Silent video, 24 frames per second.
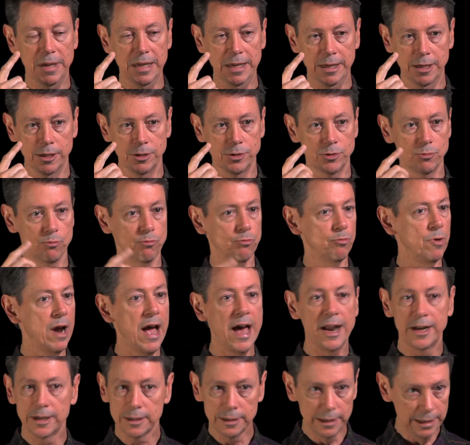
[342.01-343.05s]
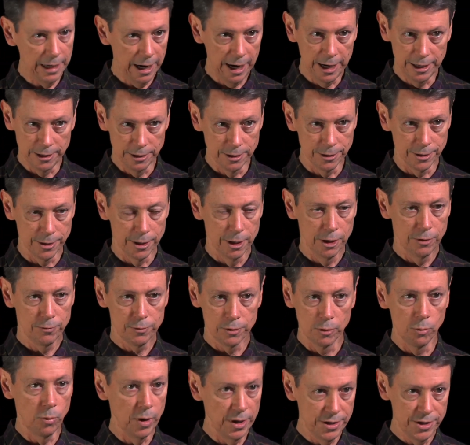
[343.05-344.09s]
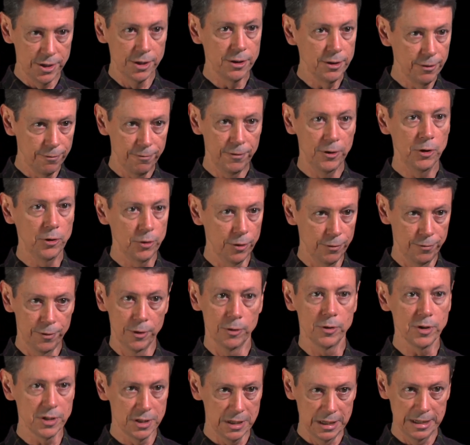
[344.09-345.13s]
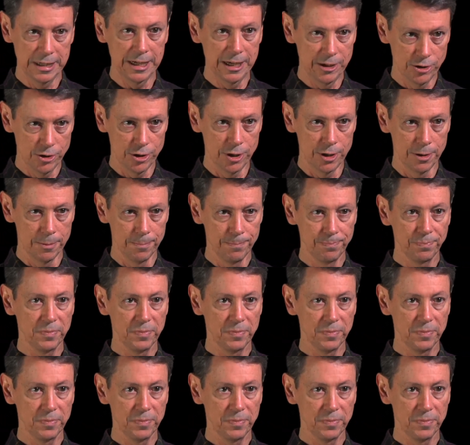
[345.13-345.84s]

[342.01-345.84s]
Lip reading: is radically heightened for what's in the field of focused attention.